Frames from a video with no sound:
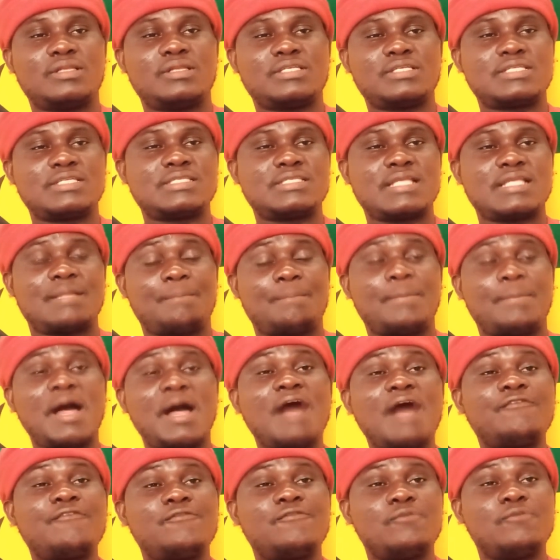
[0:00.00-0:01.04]
just a
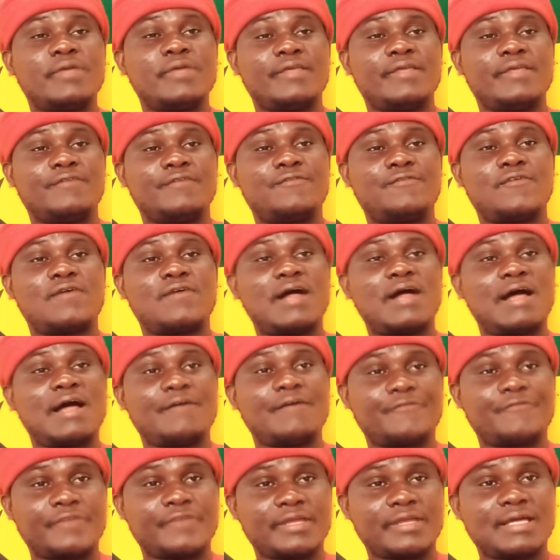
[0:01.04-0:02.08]
pathway for
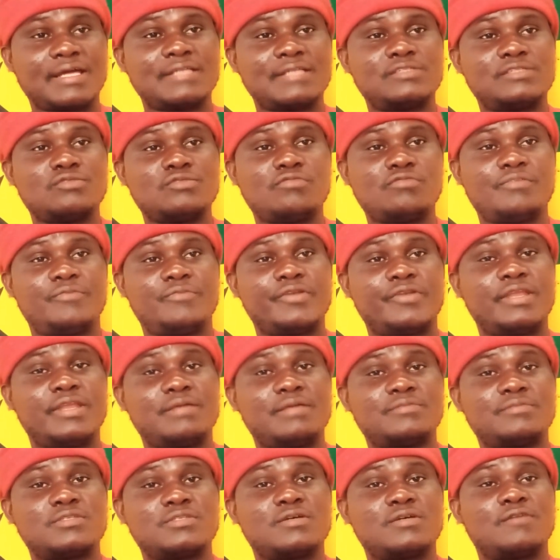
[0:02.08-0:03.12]
Africa to rebuild
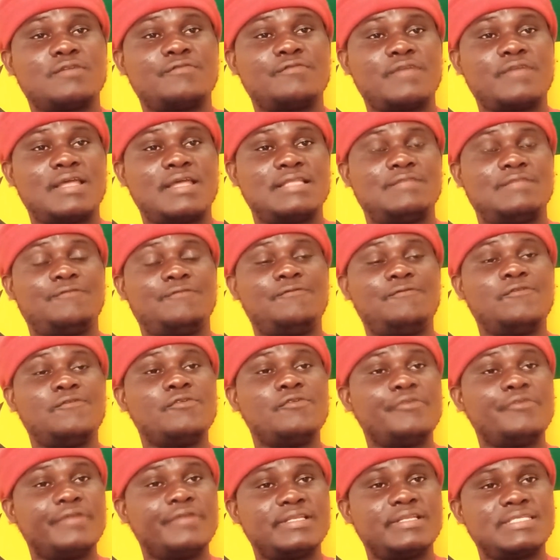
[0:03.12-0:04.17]
themselves and
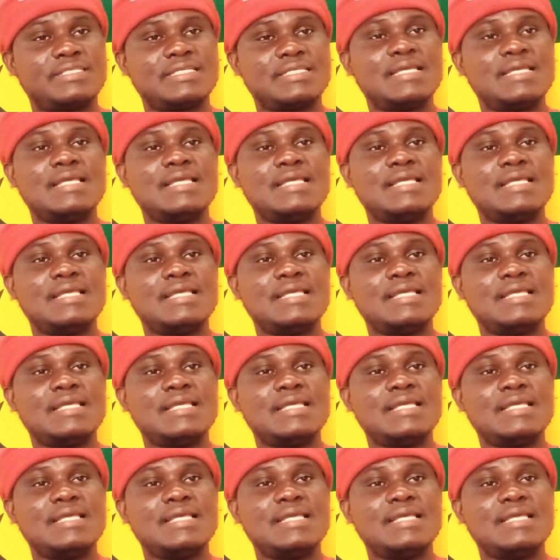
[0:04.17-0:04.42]
fully